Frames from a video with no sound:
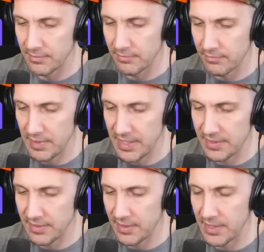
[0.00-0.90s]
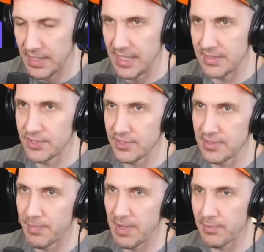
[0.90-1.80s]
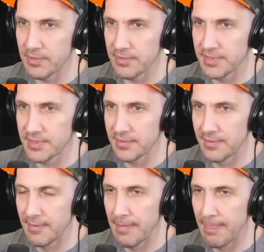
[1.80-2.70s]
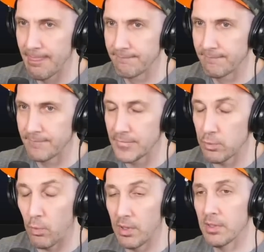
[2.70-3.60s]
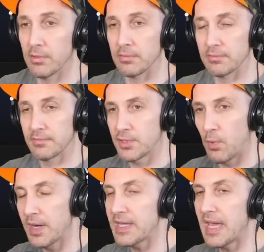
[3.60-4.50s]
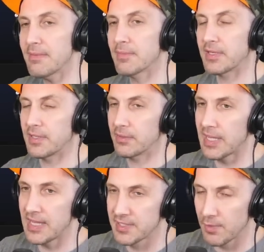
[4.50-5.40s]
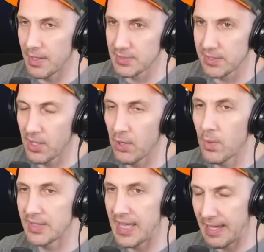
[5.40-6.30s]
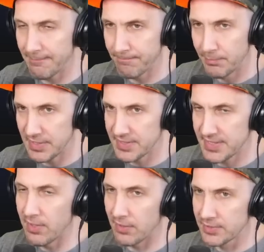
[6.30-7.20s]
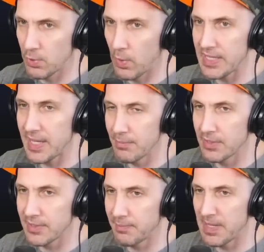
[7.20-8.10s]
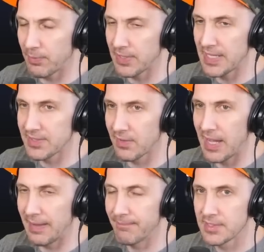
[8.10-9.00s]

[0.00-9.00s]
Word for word: Red Hot Chili Peppers. Whoa, 28 million. Okay, so I was low on that, but still 28 million people. That's a lot.